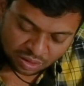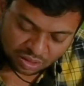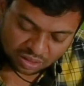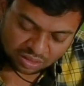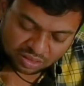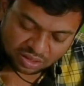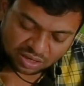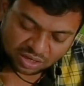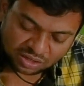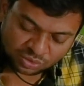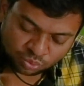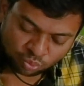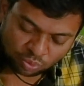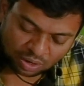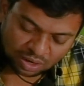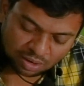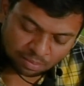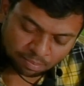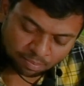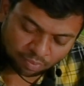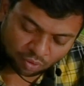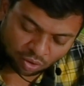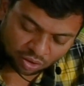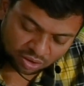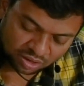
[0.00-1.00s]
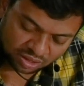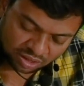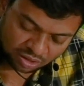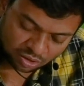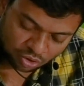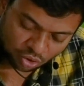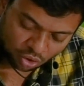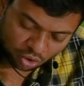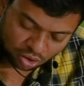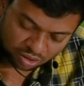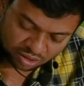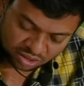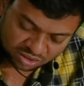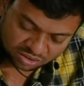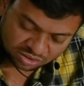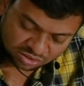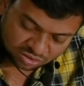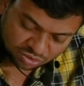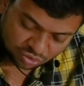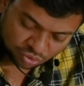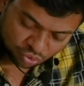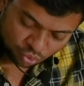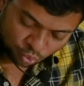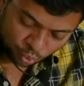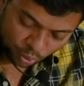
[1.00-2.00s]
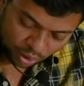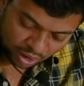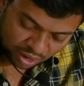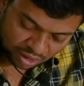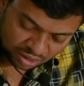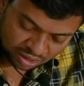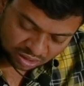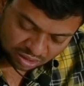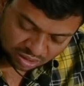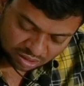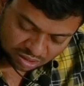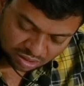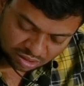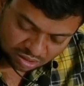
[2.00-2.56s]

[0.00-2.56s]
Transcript: There is one body called as Quad.